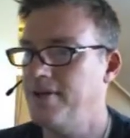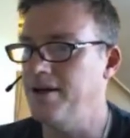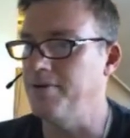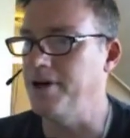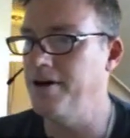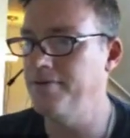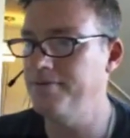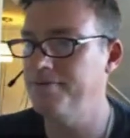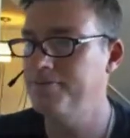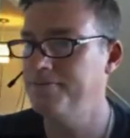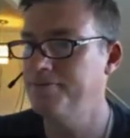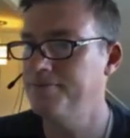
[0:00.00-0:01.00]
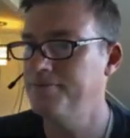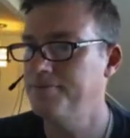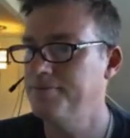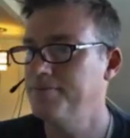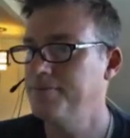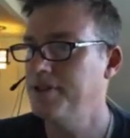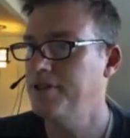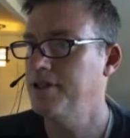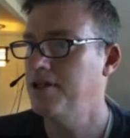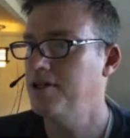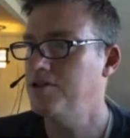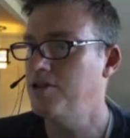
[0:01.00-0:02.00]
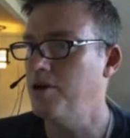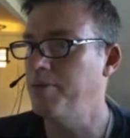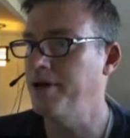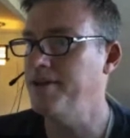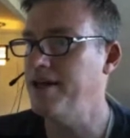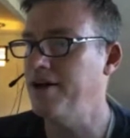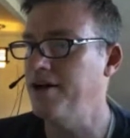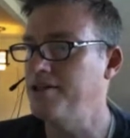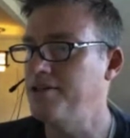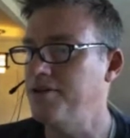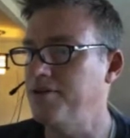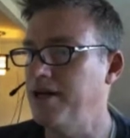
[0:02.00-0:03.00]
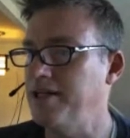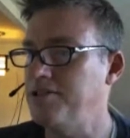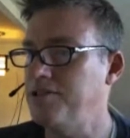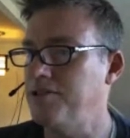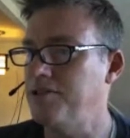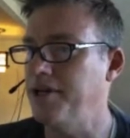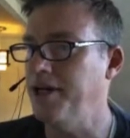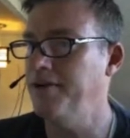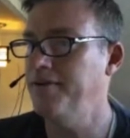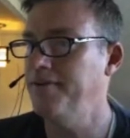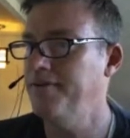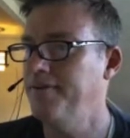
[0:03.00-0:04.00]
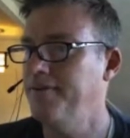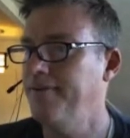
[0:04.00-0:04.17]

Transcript: There we go. So I'll bring that onto the right screen.